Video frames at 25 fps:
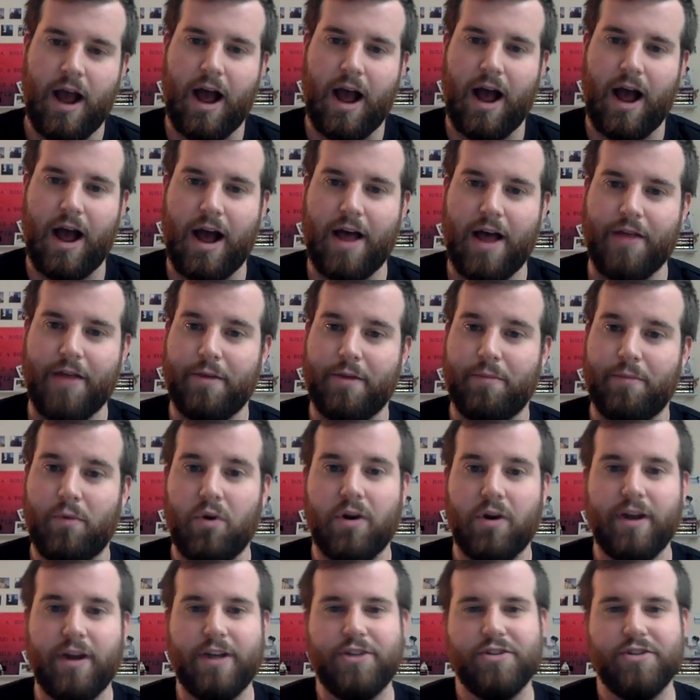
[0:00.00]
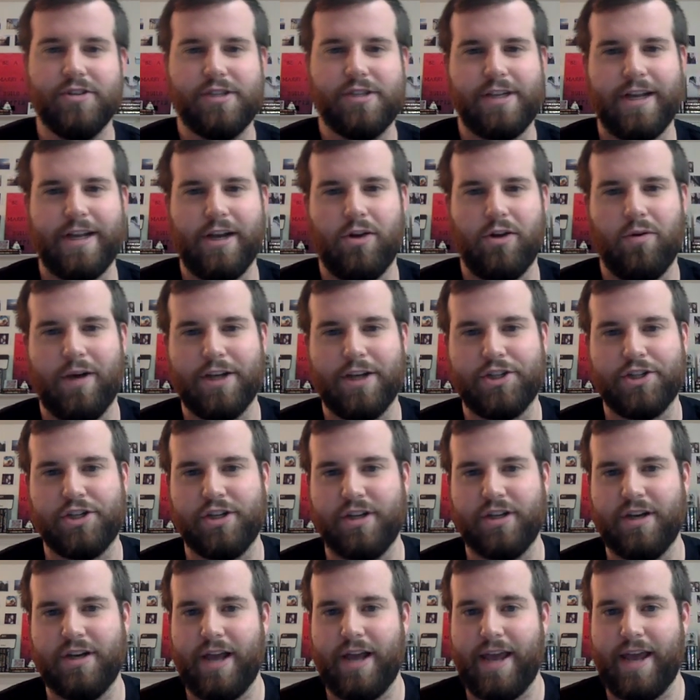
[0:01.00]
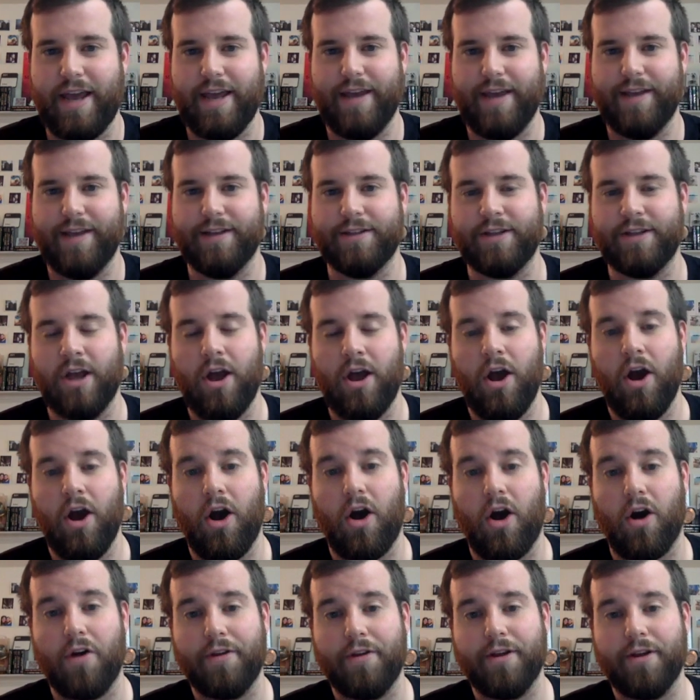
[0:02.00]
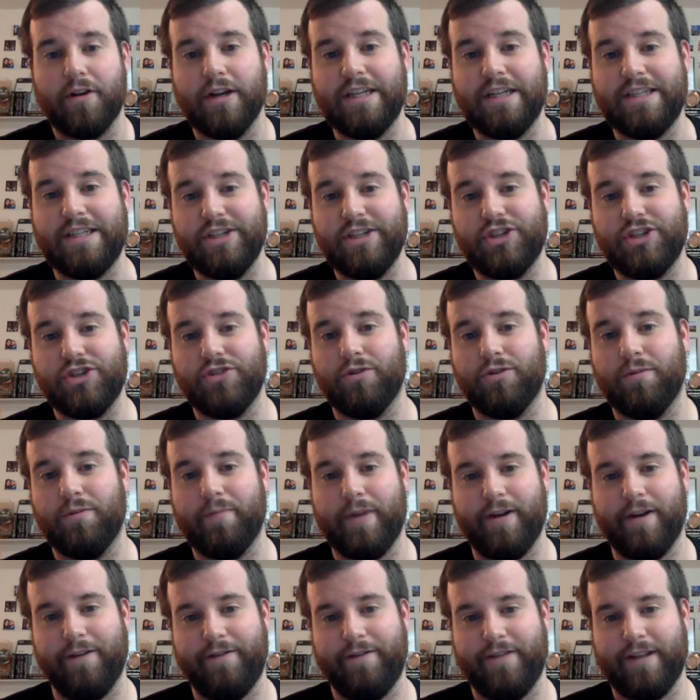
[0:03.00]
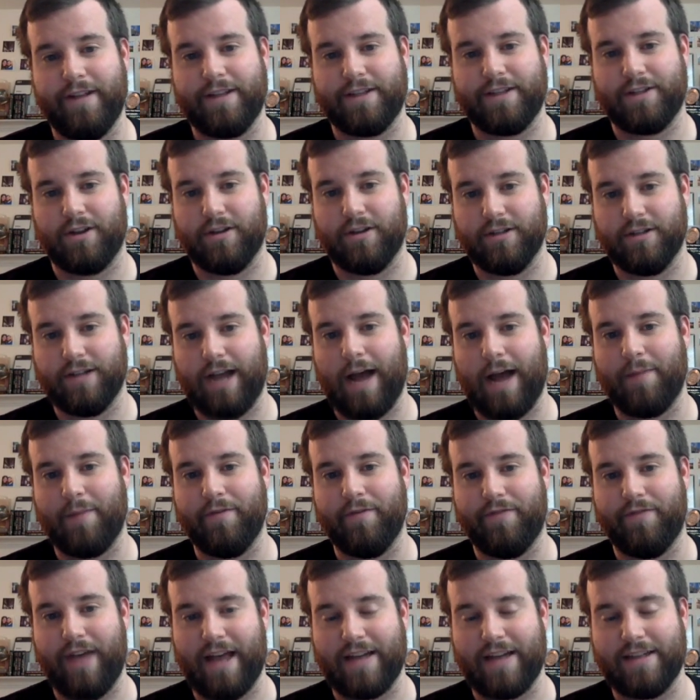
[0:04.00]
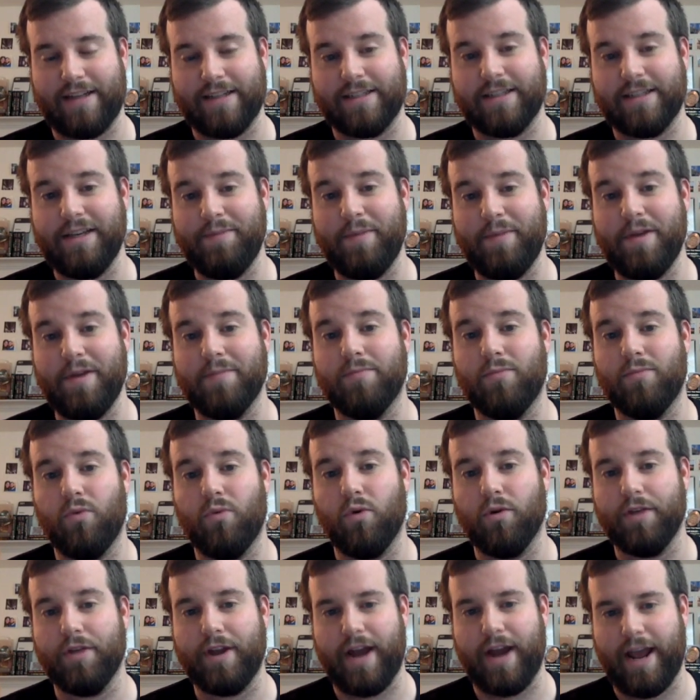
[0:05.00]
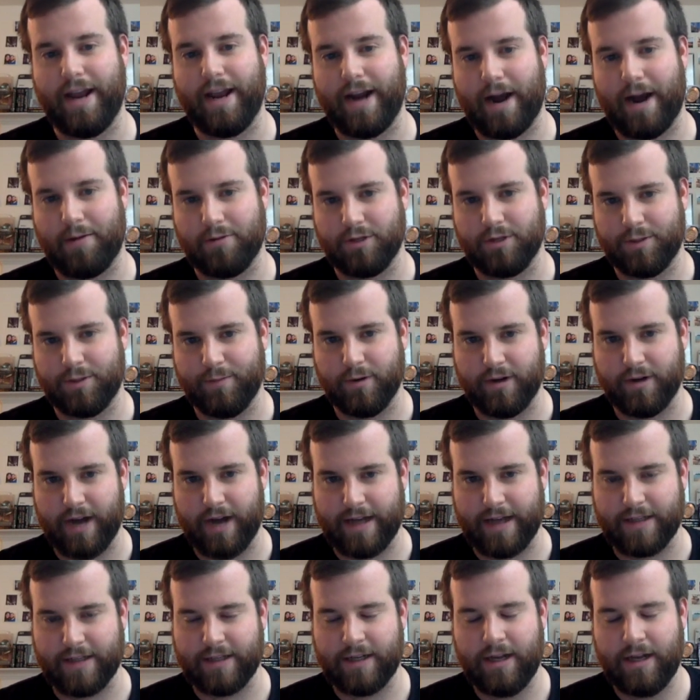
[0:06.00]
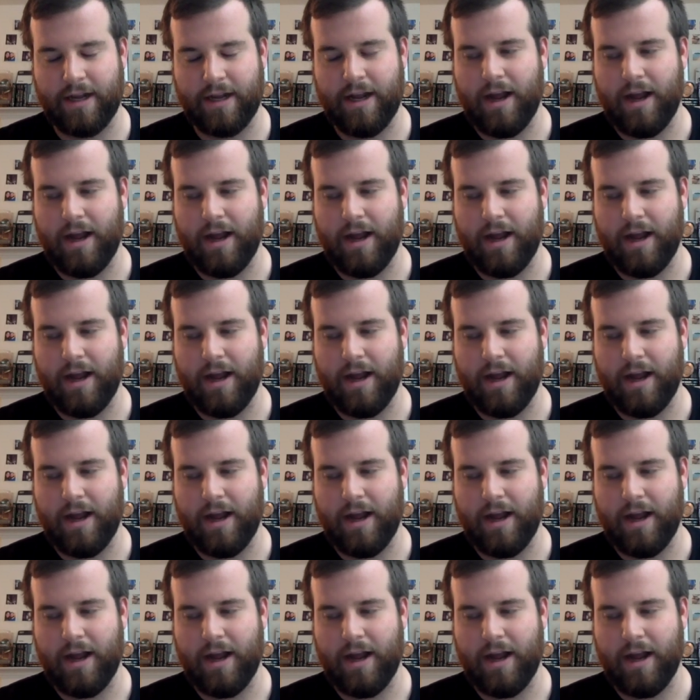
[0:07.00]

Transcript: The more interesting question is, are there additional benefits on top of that to sleeping more than 8 hours per night?